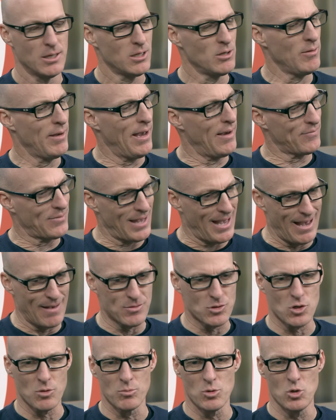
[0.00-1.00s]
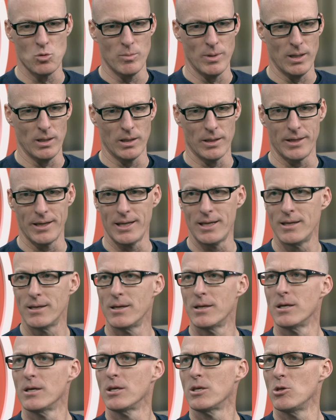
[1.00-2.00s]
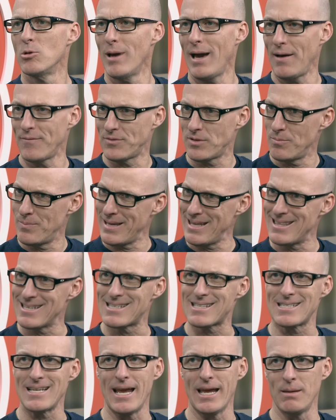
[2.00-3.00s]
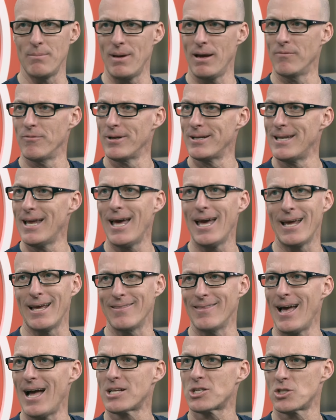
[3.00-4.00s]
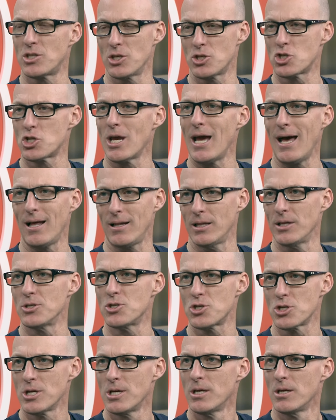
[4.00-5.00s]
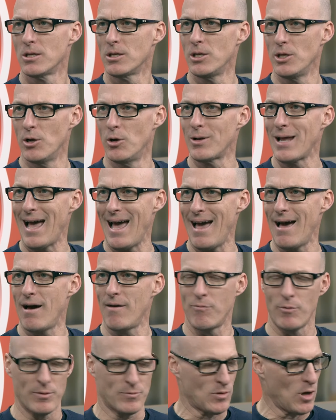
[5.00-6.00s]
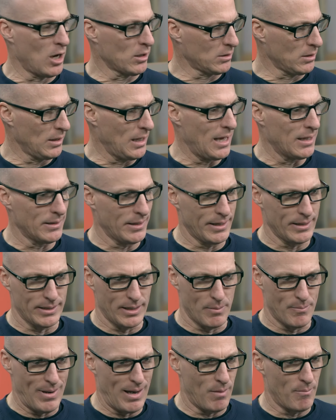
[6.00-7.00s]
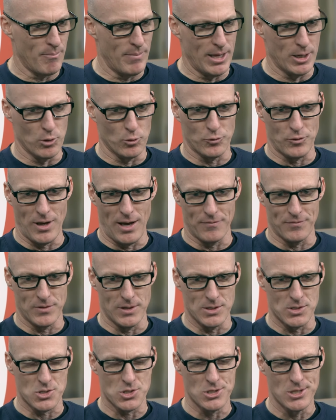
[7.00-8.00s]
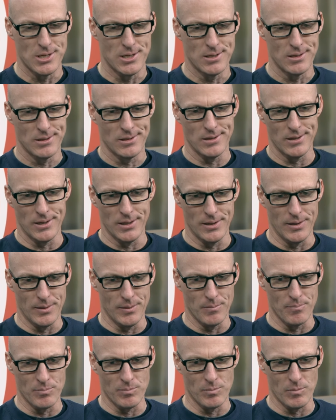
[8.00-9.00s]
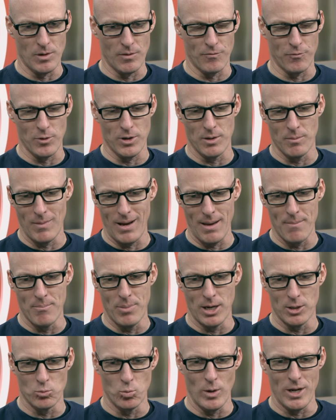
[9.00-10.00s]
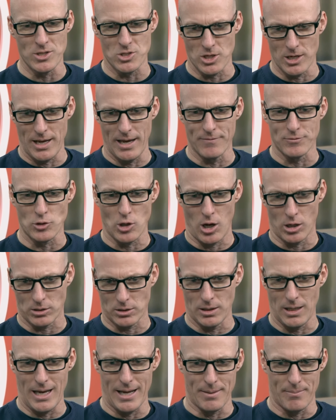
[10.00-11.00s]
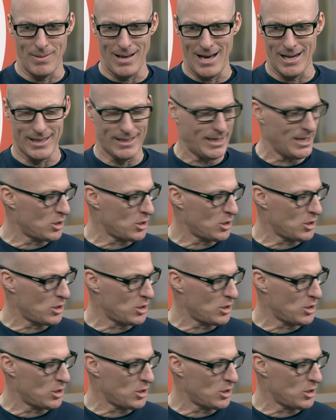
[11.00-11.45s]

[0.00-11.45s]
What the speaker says: You have to have some humility. You have to be the same every day, and that's the challenge, you know, to have. We've talked a lot lately about mental toughness. A friend of mine, Bud Wentz, and I have talked a lot about it.